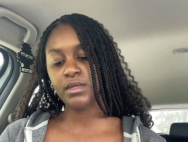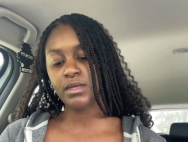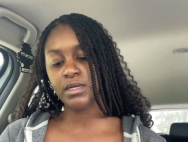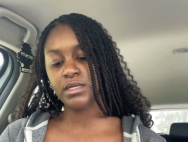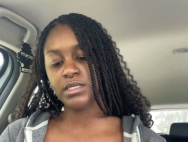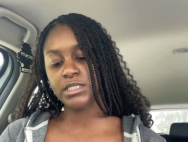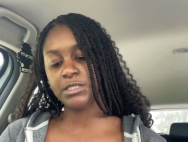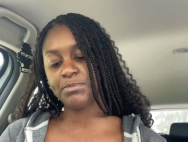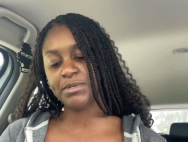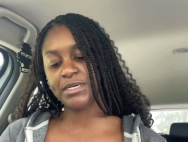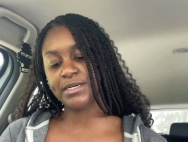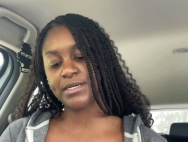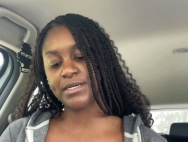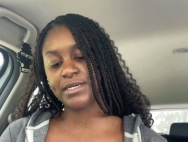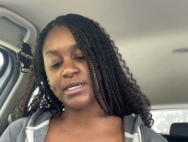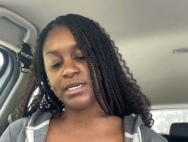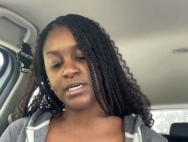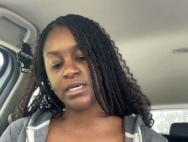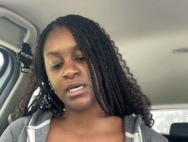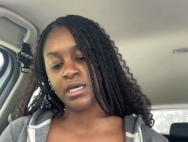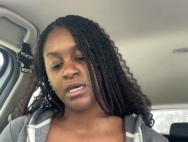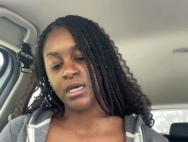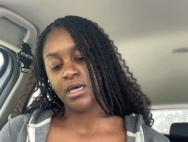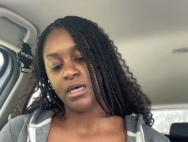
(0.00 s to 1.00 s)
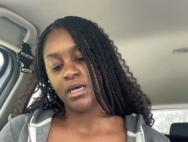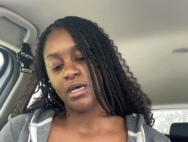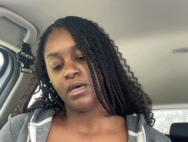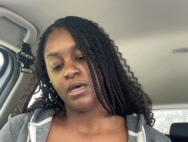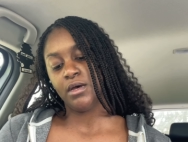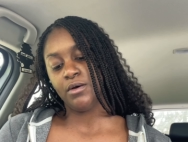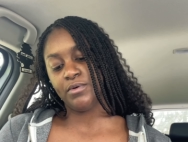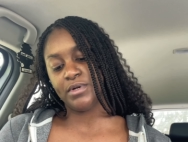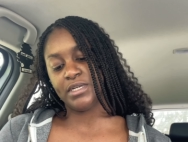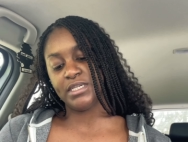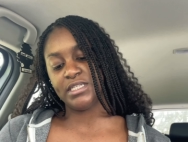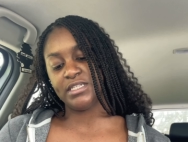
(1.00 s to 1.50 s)
spirit
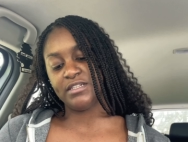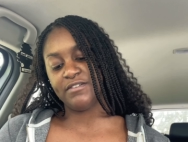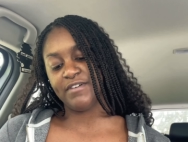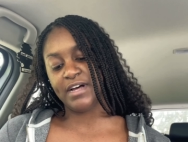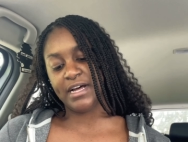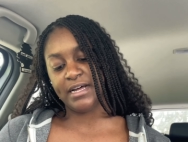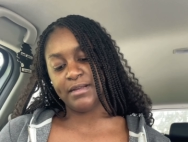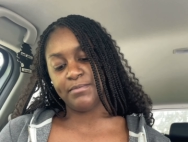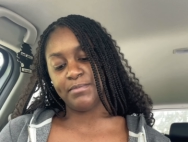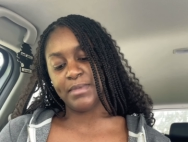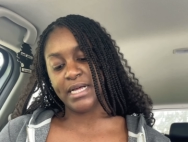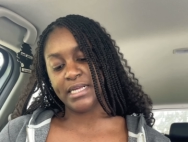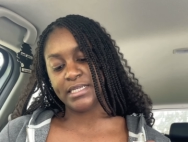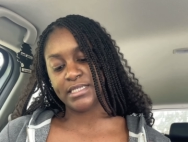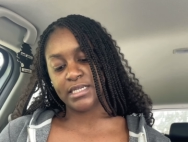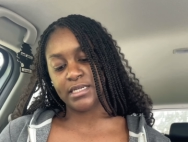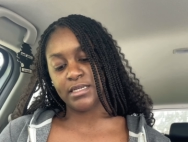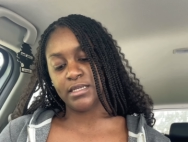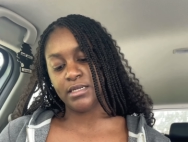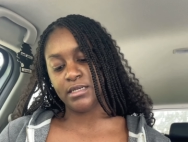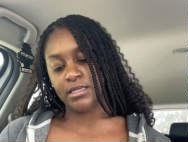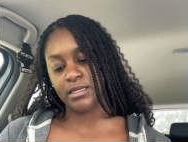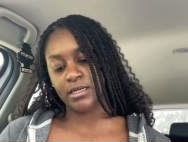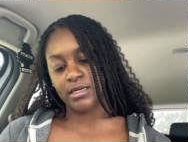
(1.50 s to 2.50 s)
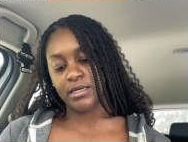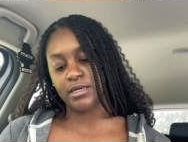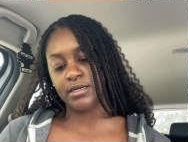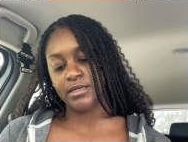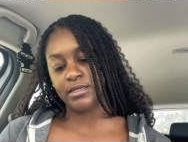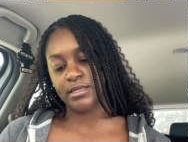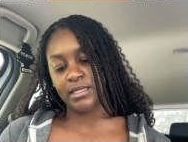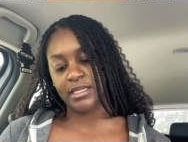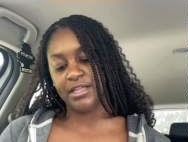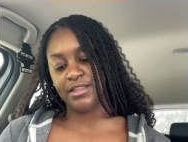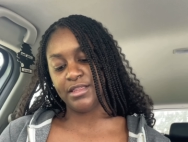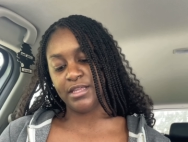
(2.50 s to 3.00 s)
what is divine masculine
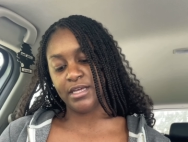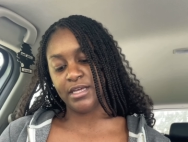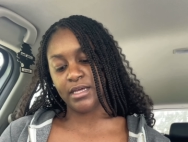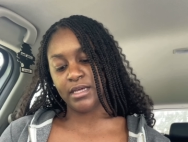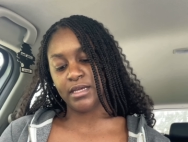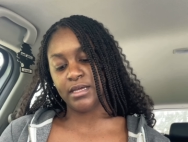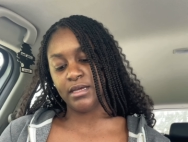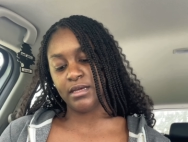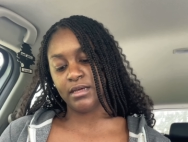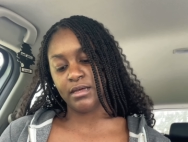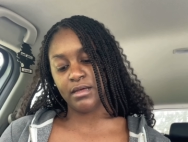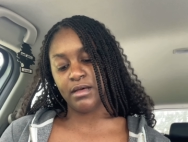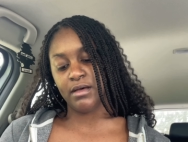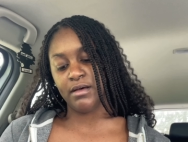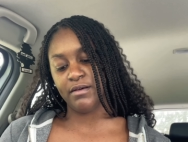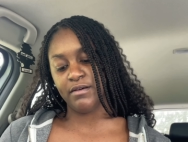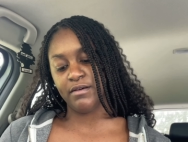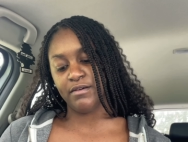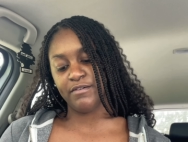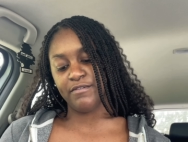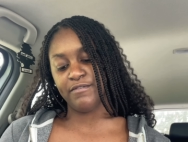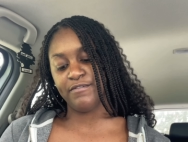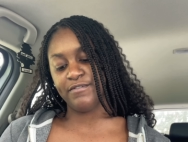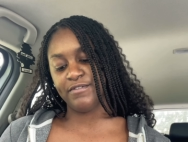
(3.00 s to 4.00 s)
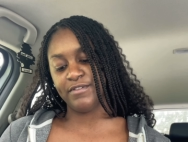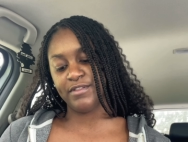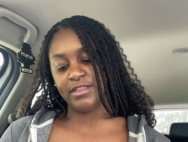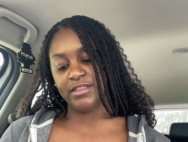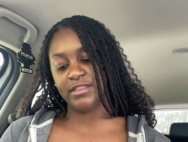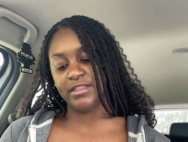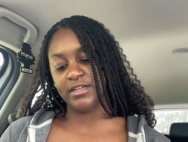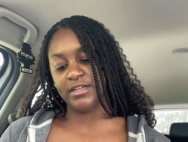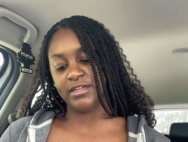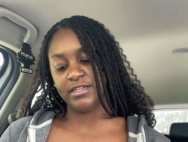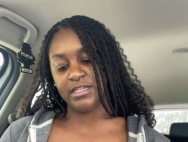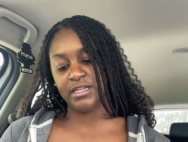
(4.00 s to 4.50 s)
currently thinking of
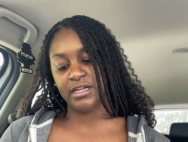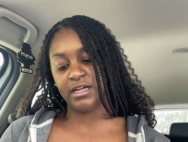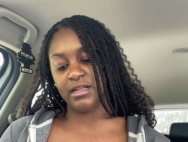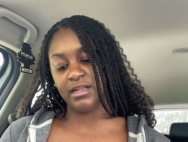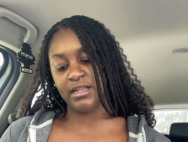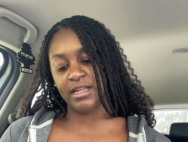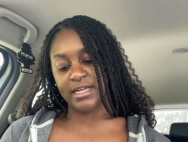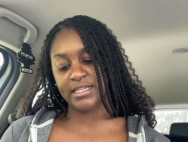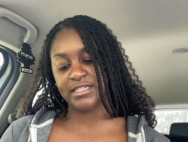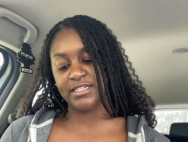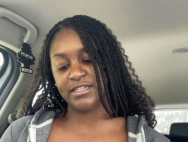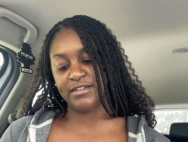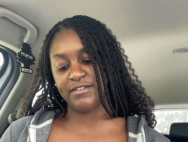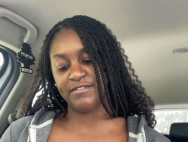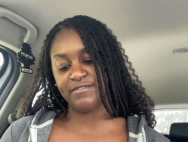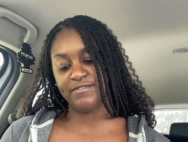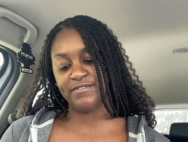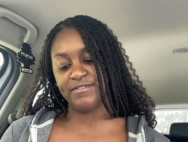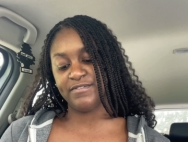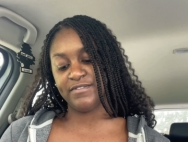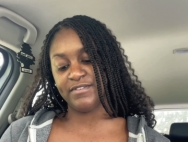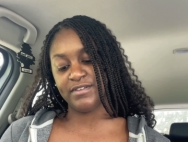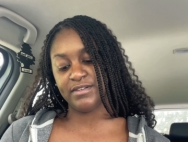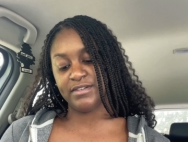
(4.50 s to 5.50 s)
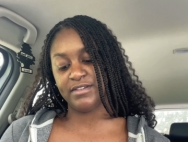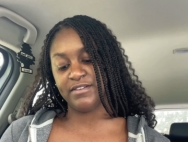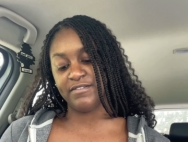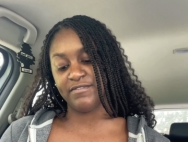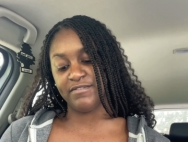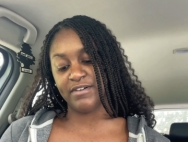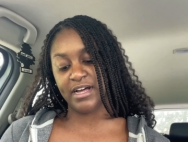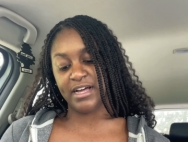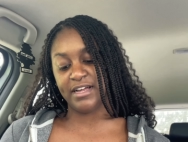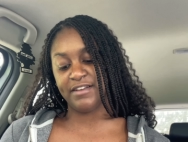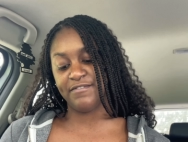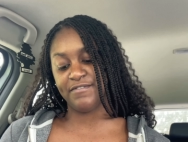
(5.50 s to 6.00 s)
the collective
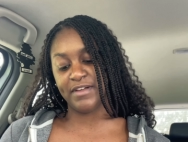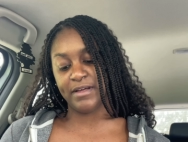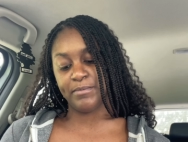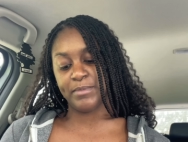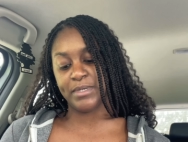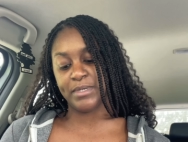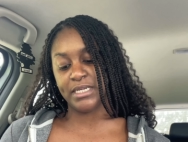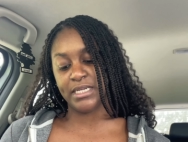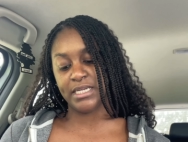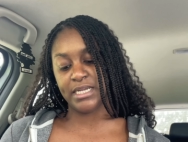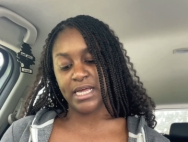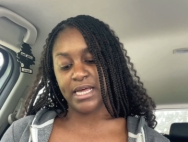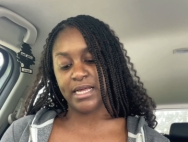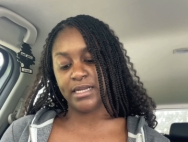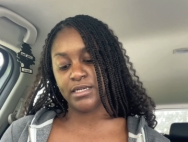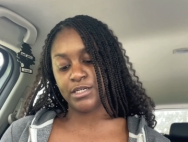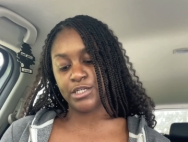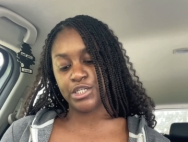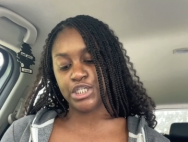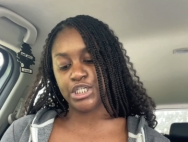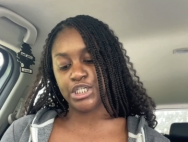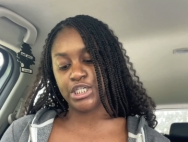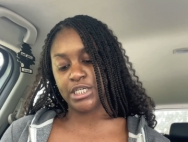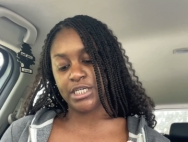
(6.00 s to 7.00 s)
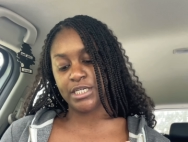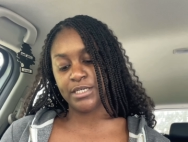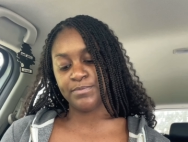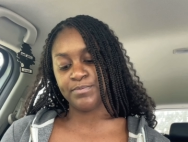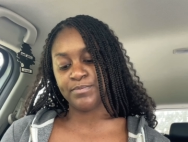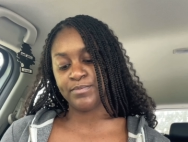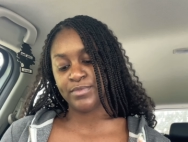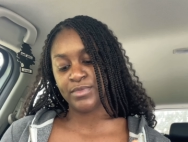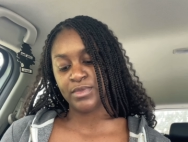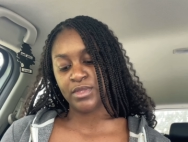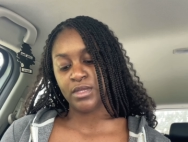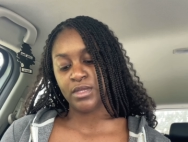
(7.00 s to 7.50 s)
divine feminine energy
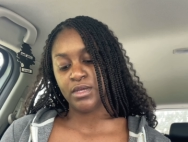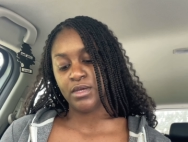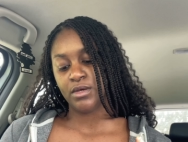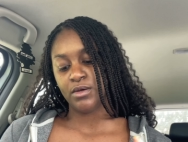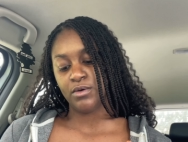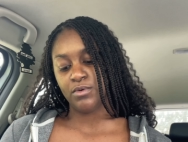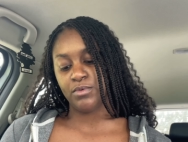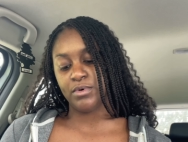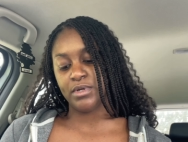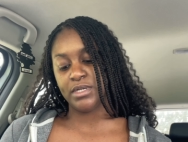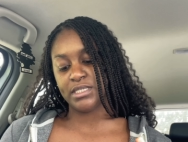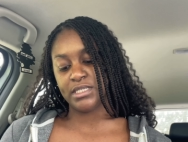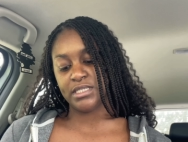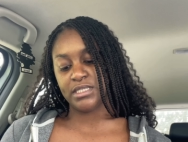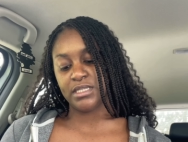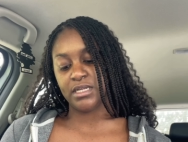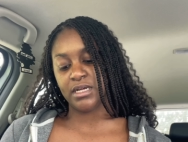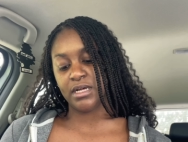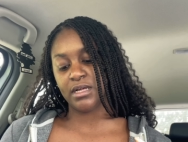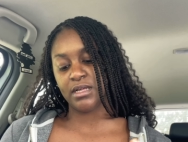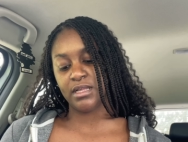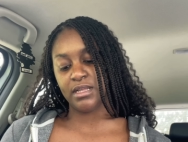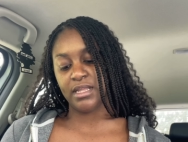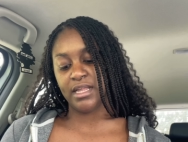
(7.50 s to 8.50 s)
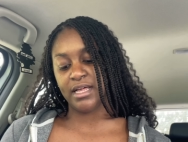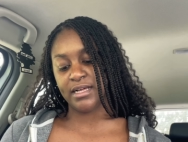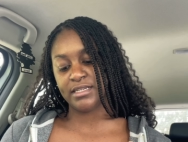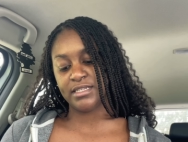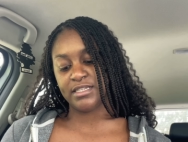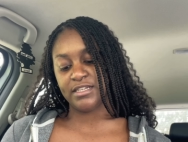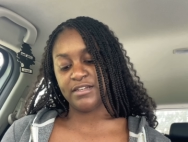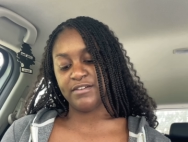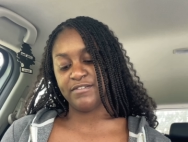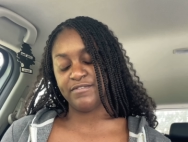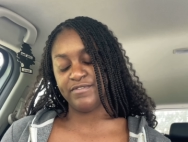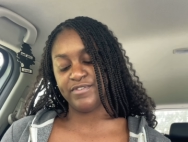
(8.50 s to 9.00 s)
what is the
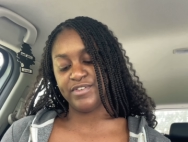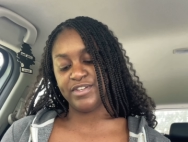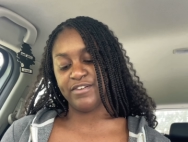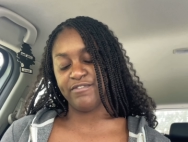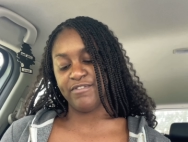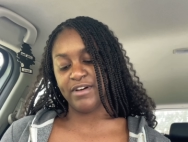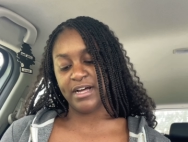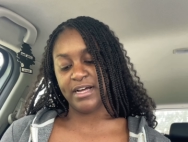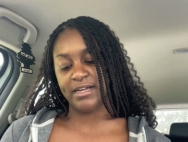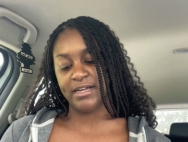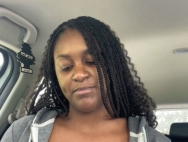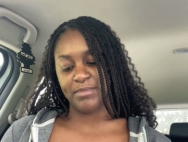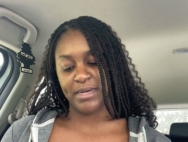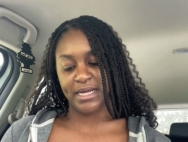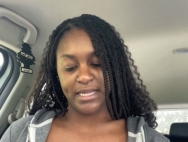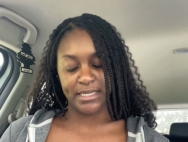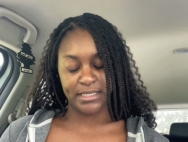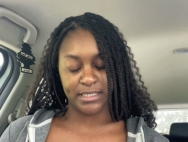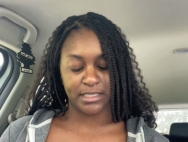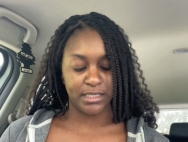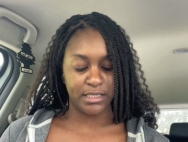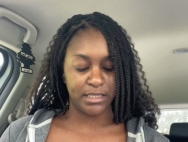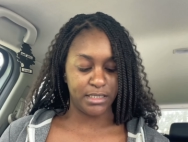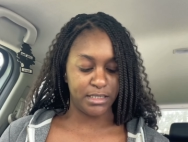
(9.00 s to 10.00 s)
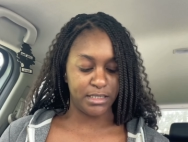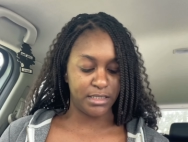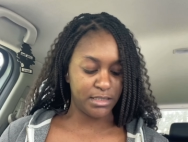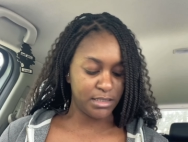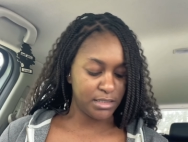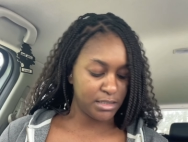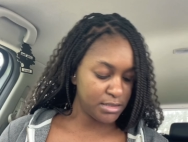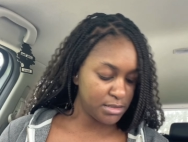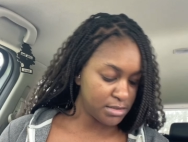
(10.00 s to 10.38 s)
collective divine masculine?